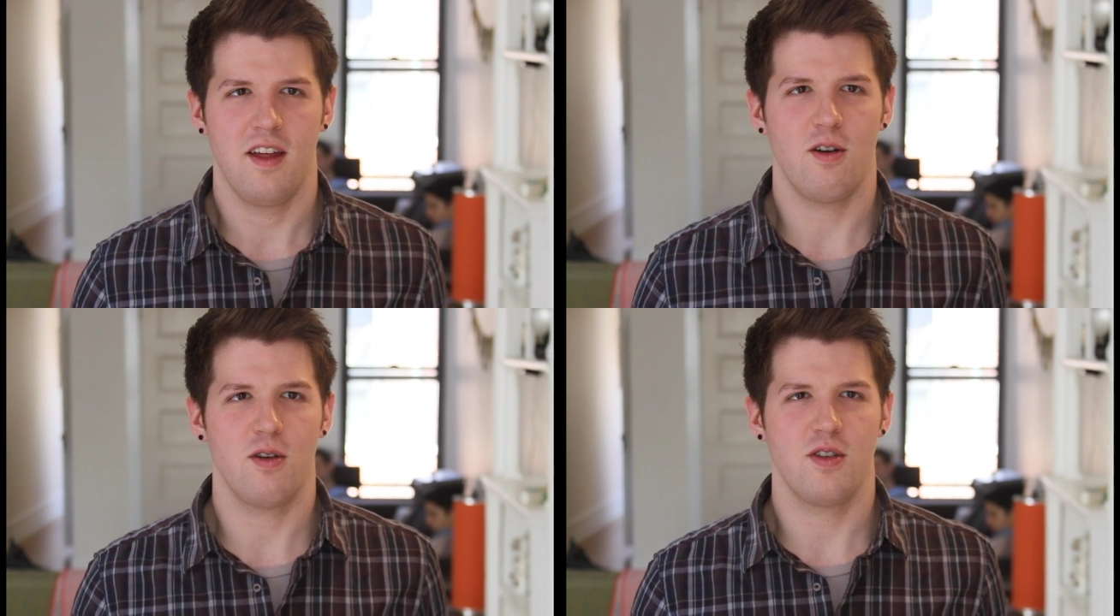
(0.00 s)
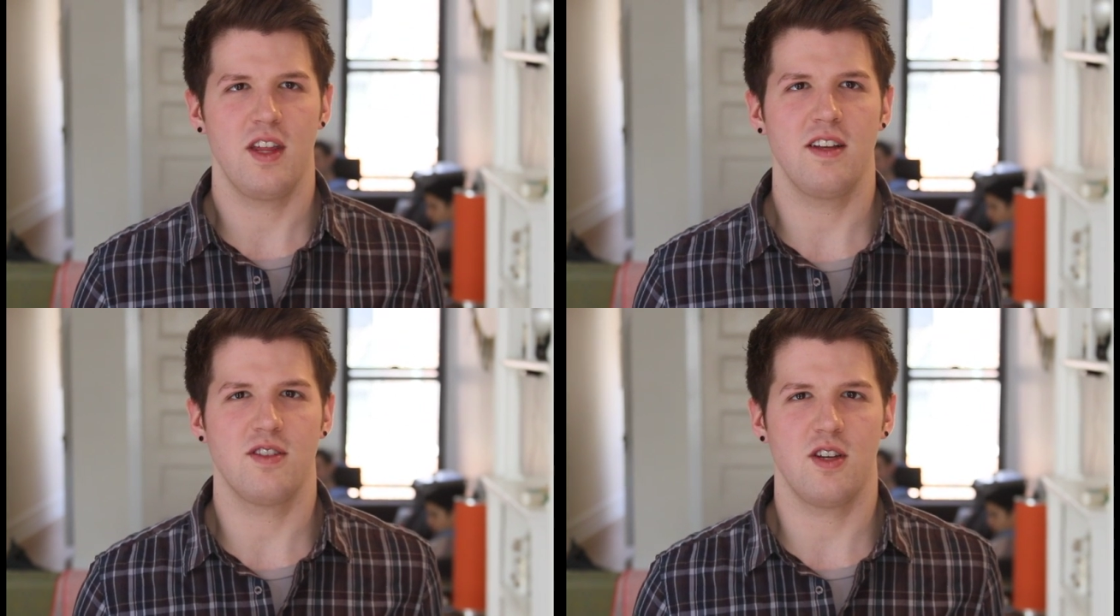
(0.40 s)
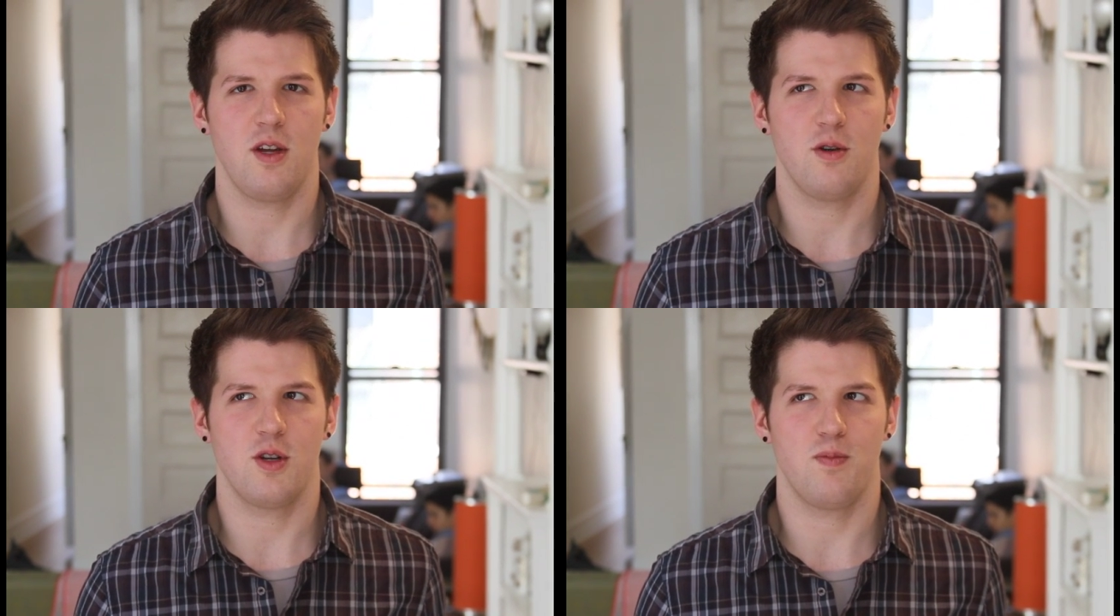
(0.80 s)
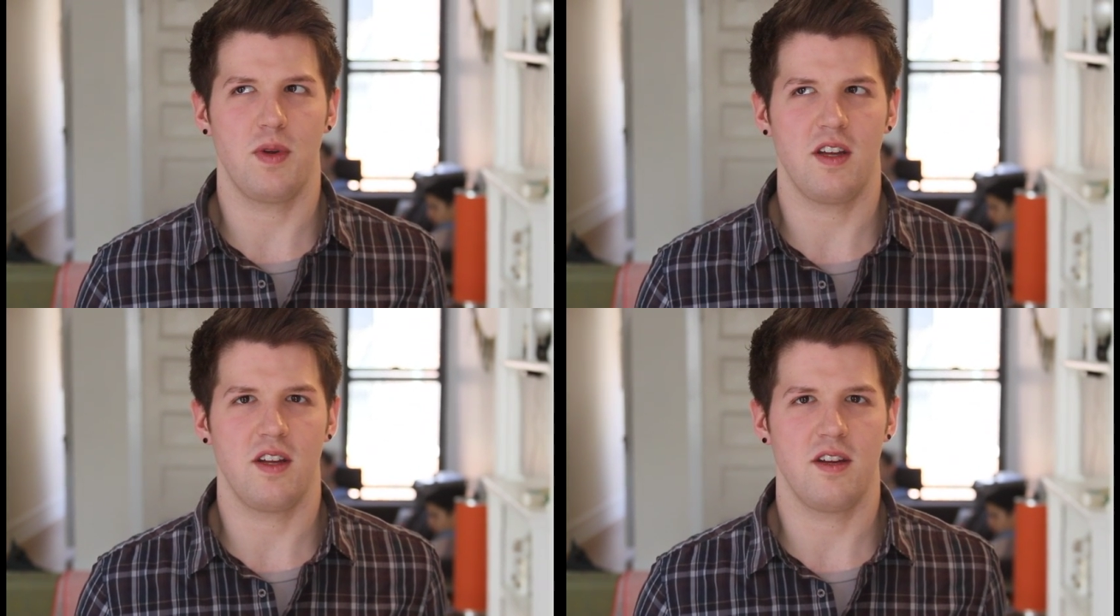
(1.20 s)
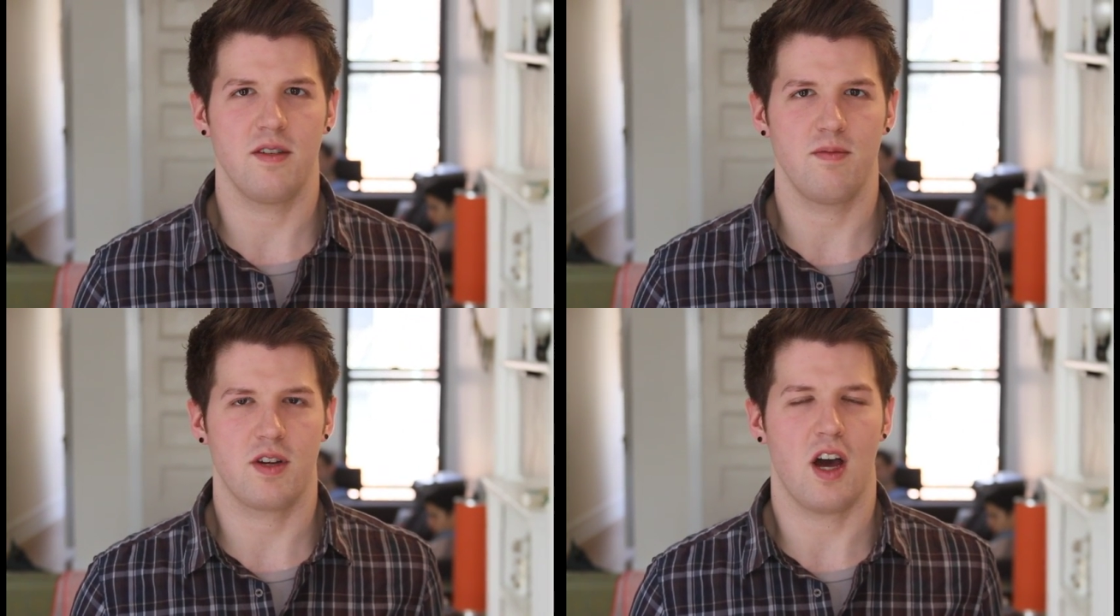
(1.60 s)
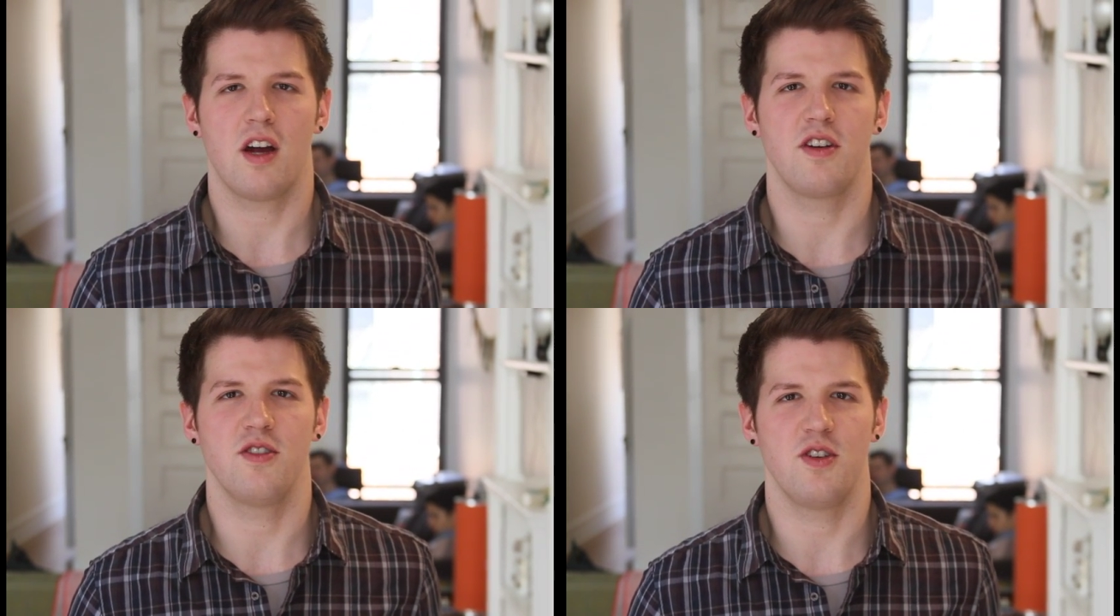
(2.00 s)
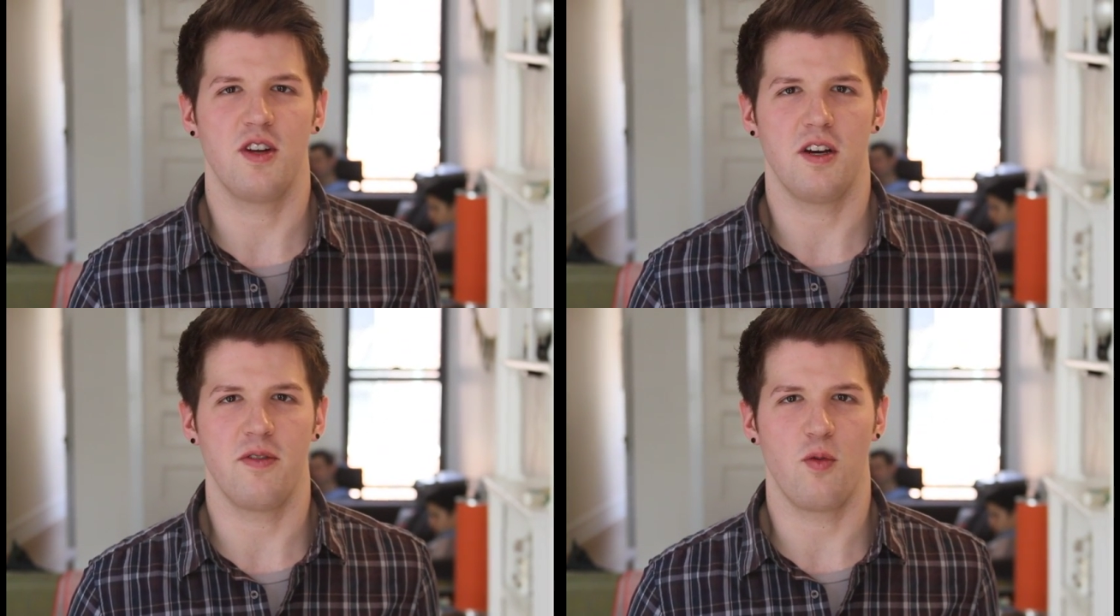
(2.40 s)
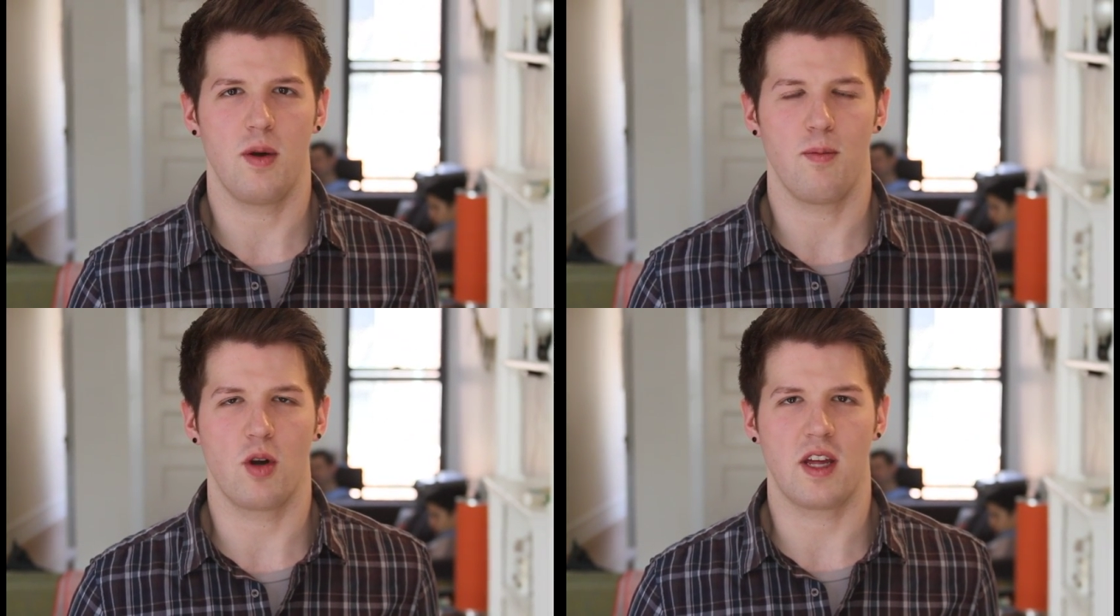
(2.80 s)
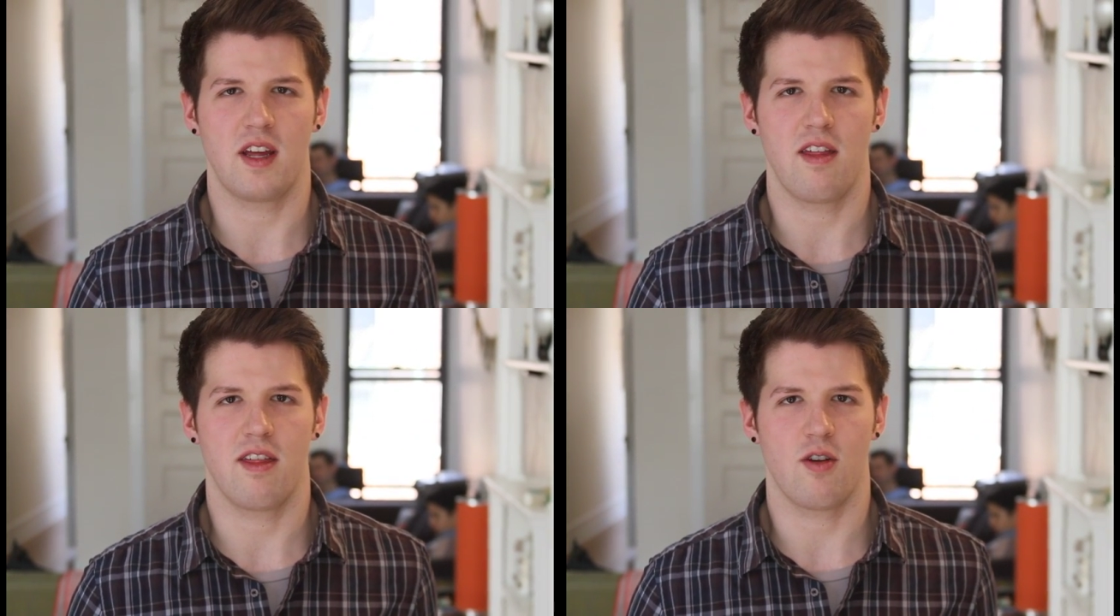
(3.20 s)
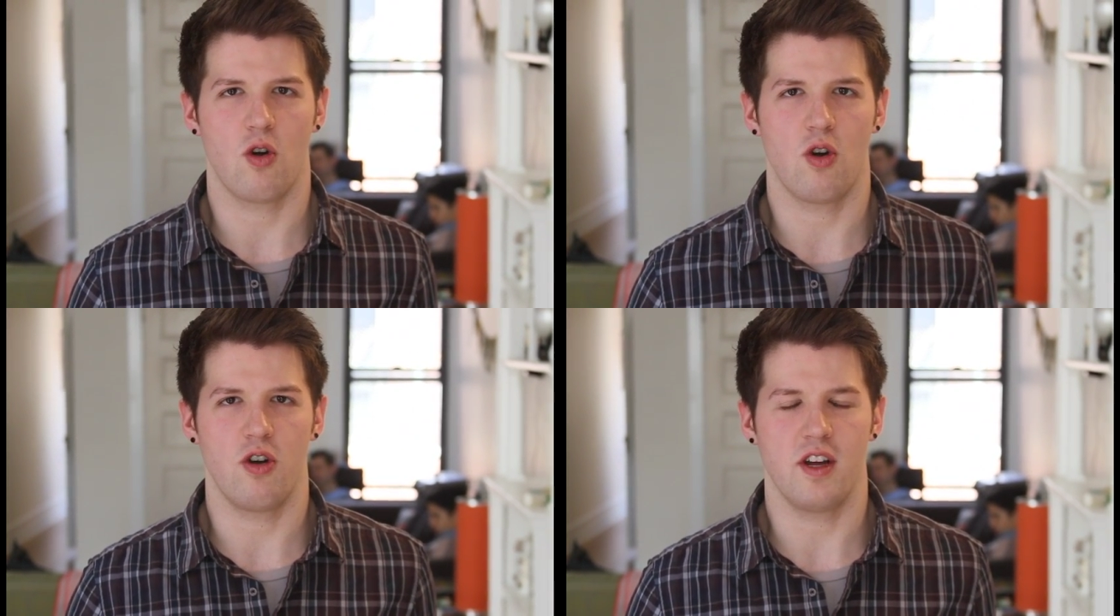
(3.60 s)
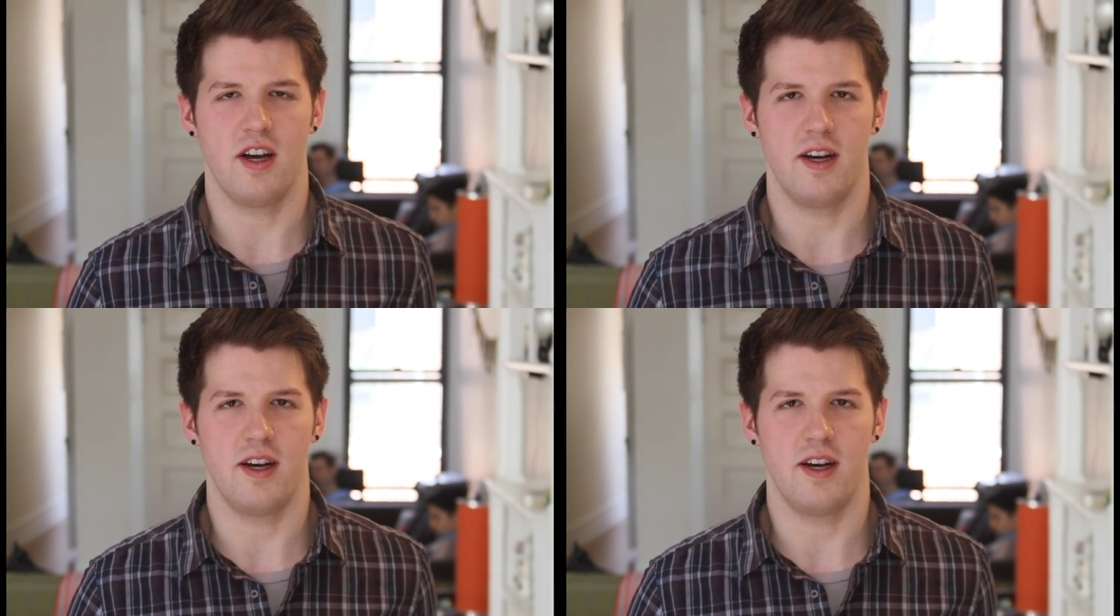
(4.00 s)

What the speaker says: there's things that you should be cognizant of when bringing a 3rd